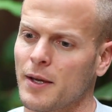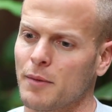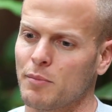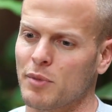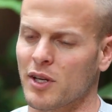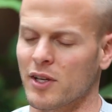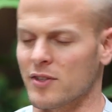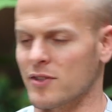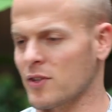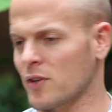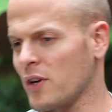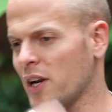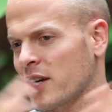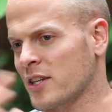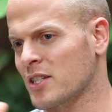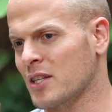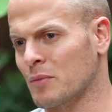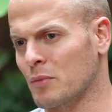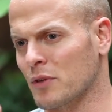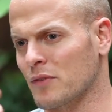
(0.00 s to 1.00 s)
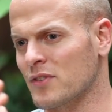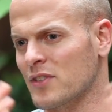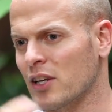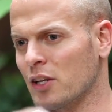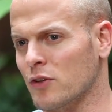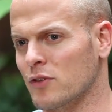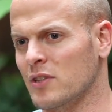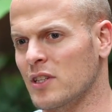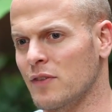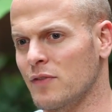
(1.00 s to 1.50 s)
because they're X number of
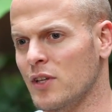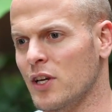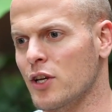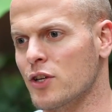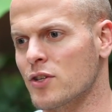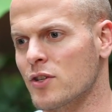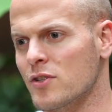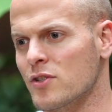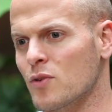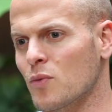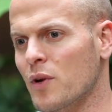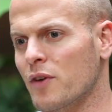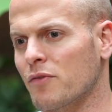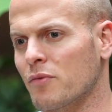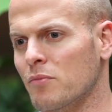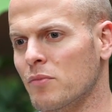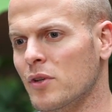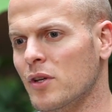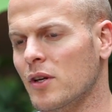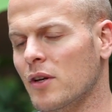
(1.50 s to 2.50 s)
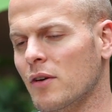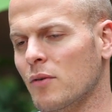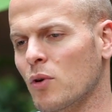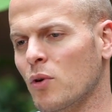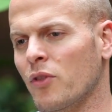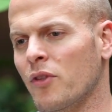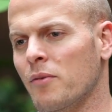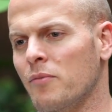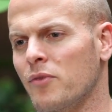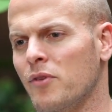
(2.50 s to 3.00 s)
standard deviations away from
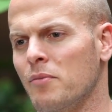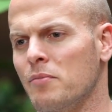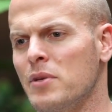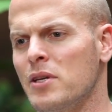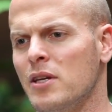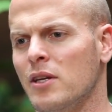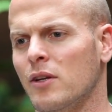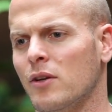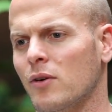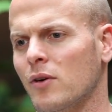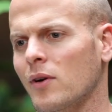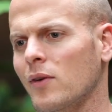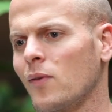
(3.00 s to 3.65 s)
the mean